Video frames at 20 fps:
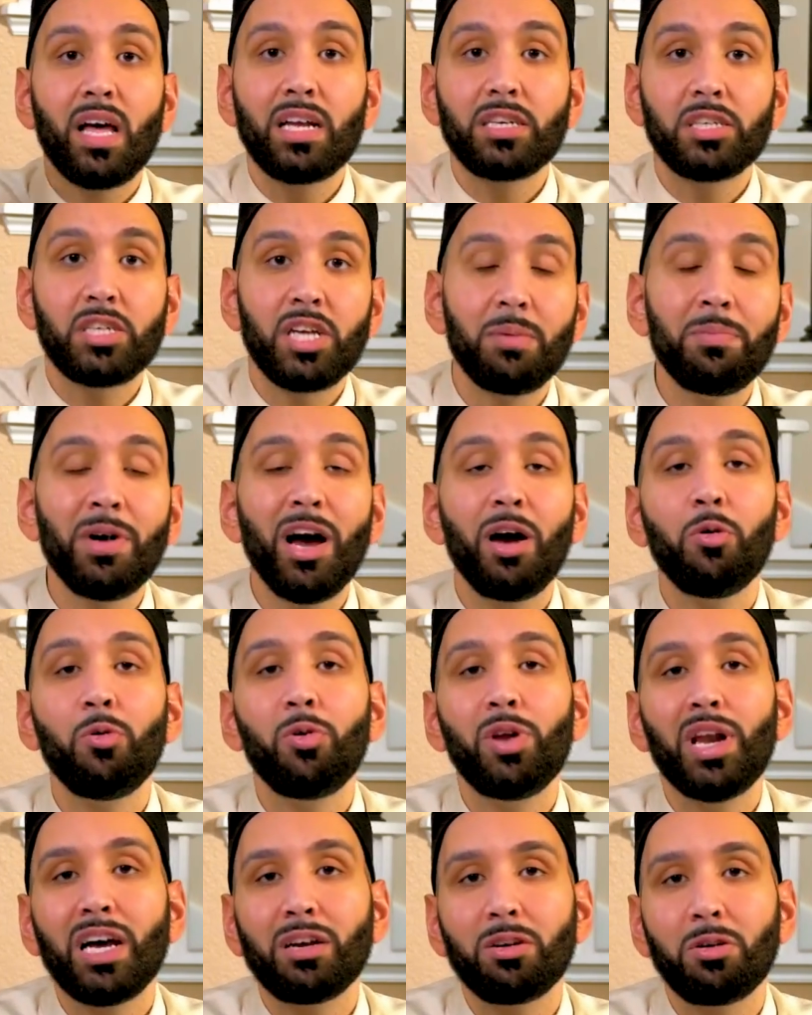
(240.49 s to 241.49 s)
qad
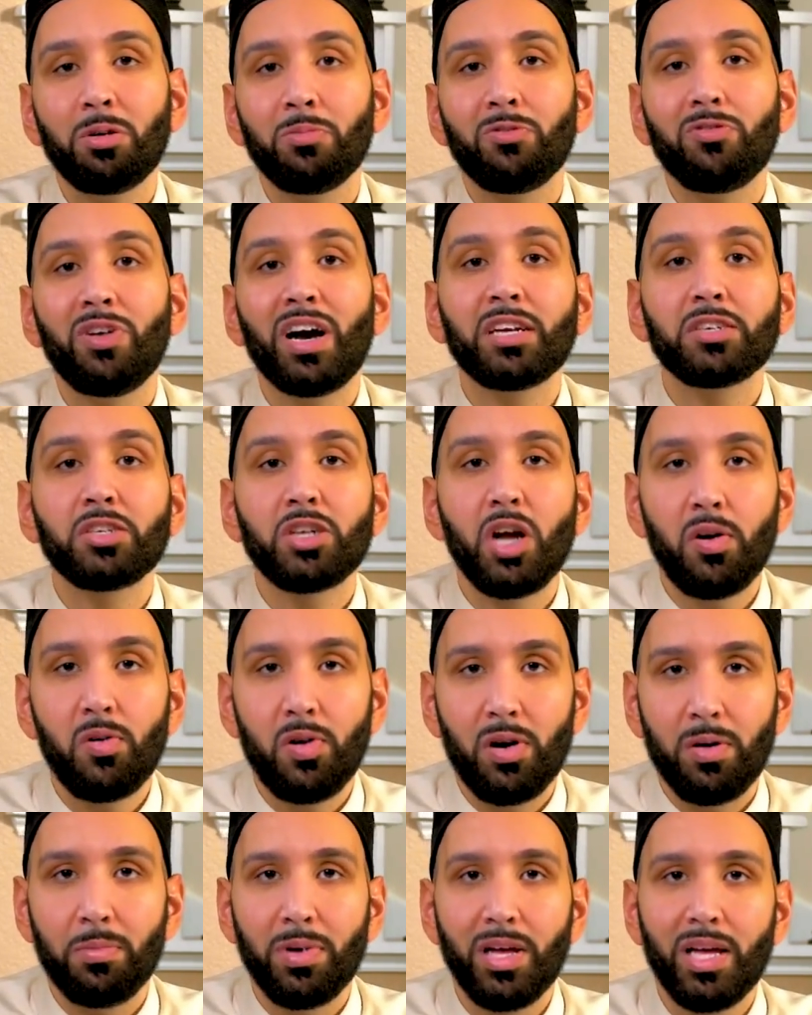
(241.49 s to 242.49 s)
jama'u lakum
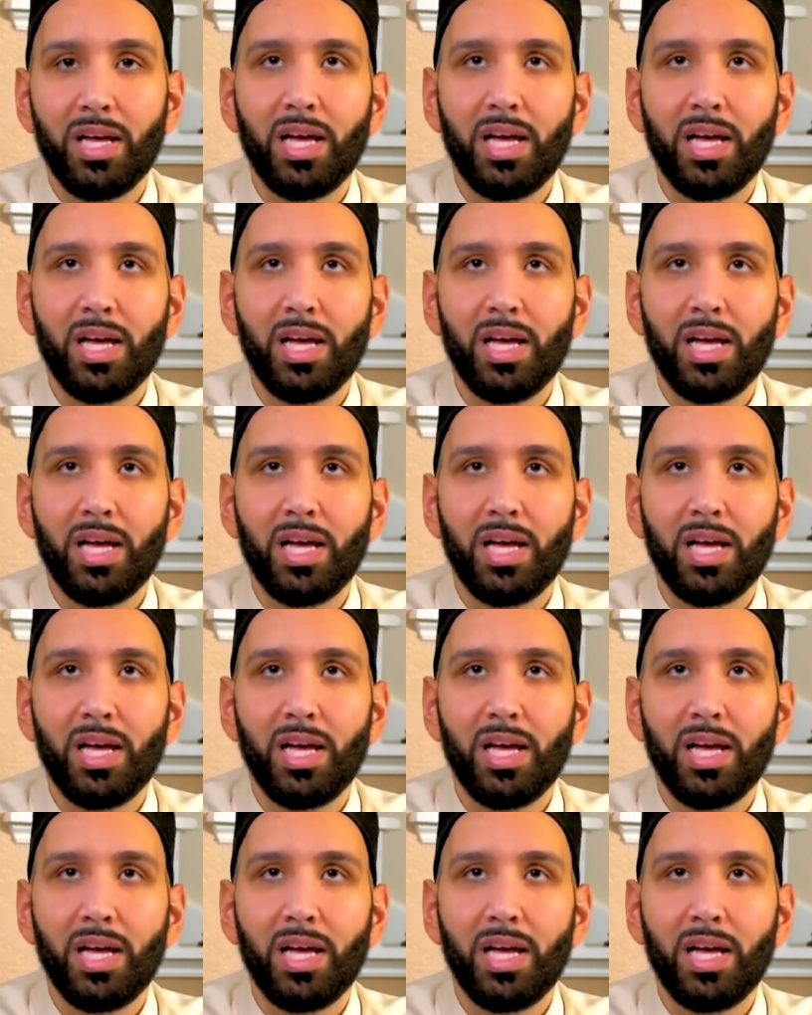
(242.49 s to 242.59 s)
fakhshawhum,